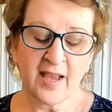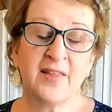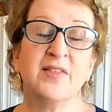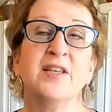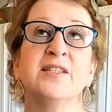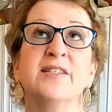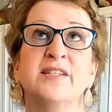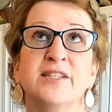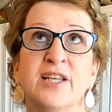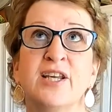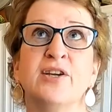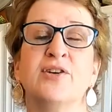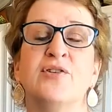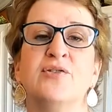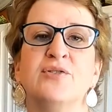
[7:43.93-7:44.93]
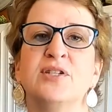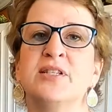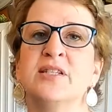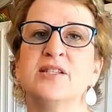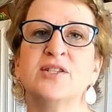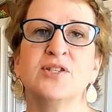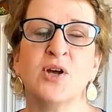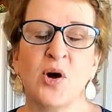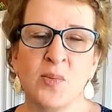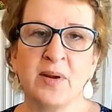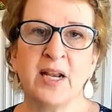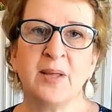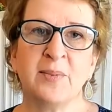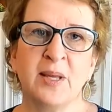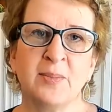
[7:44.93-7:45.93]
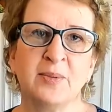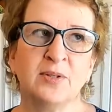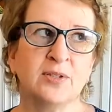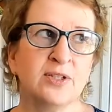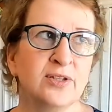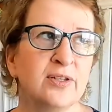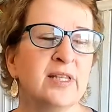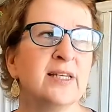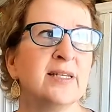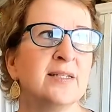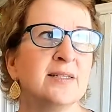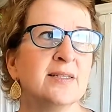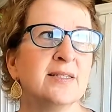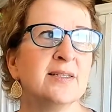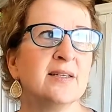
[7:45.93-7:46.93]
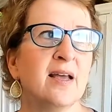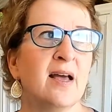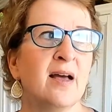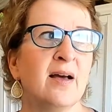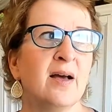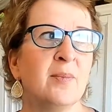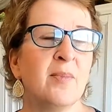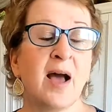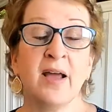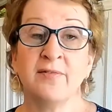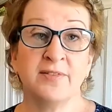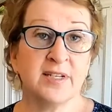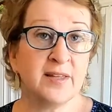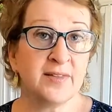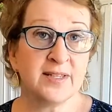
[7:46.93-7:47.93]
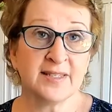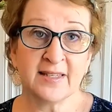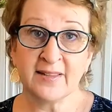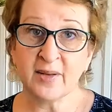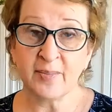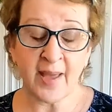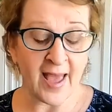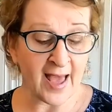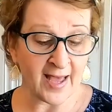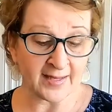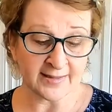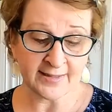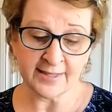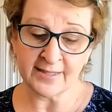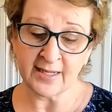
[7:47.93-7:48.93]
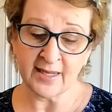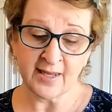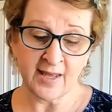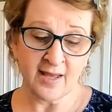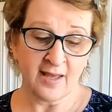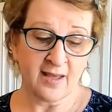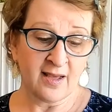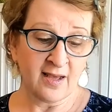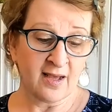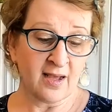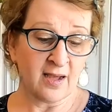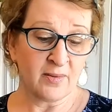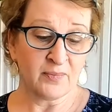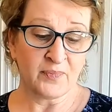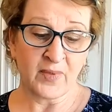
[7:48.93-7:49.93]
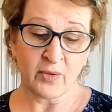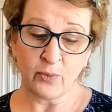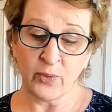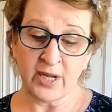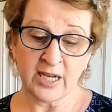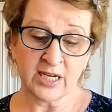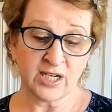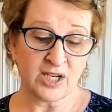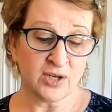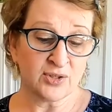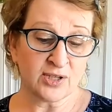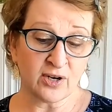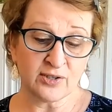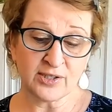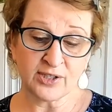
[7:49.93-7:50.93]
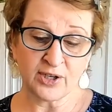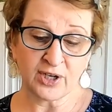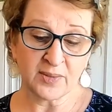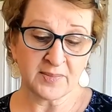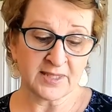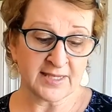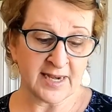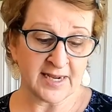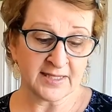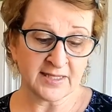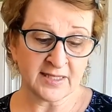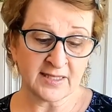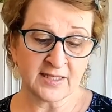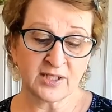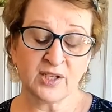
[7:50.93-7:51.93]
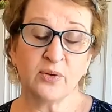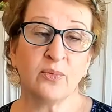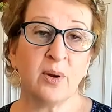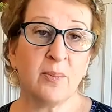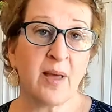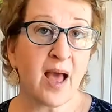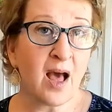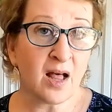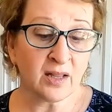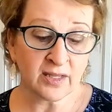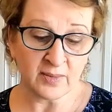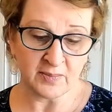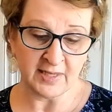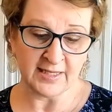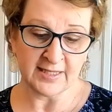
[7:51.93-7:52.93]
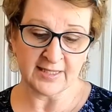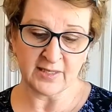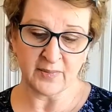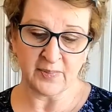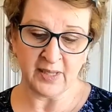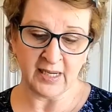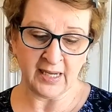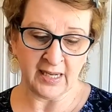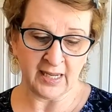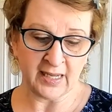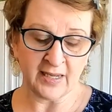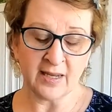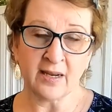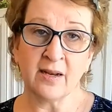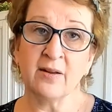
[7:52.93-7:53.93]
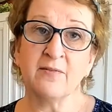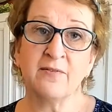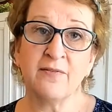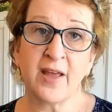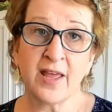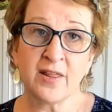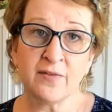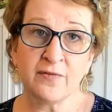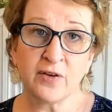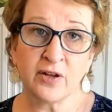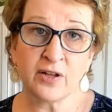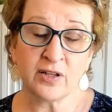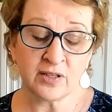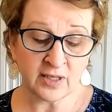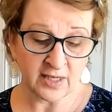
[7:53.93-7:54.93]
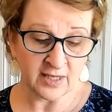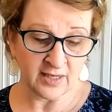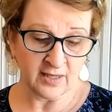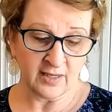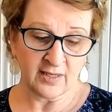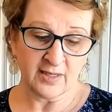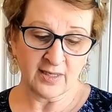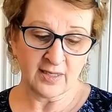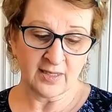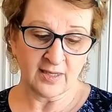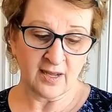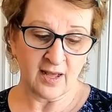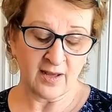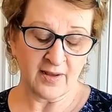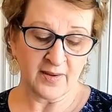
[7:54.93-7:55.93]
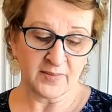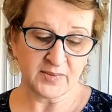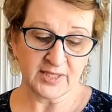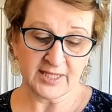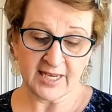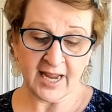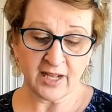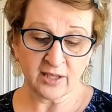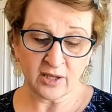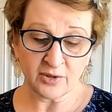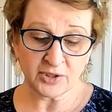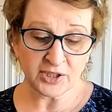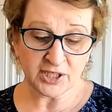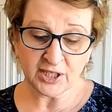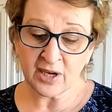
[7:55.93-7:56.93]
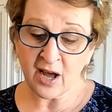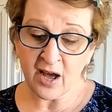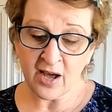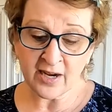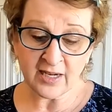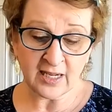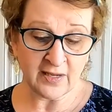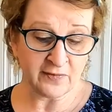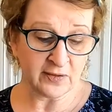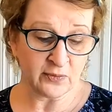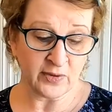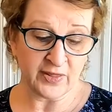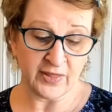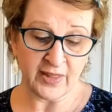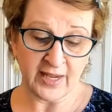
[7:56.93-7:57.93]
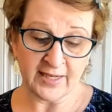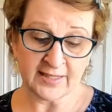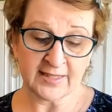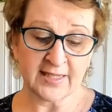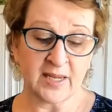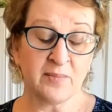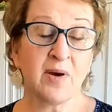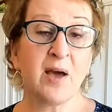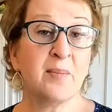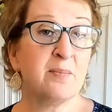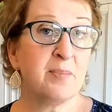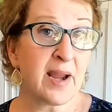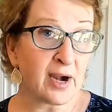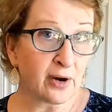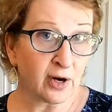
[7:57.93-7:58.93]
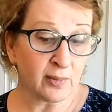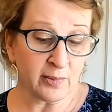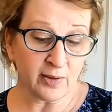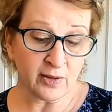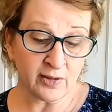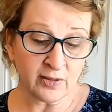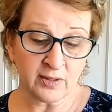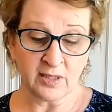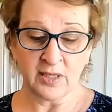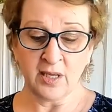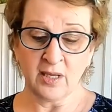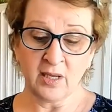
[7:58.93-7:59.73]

And this is huge. So many people do this. I've done this in the past. We can use our circumstances to rebel and be disobedient and unfaithful. Stay close to God even when things seem unbearable.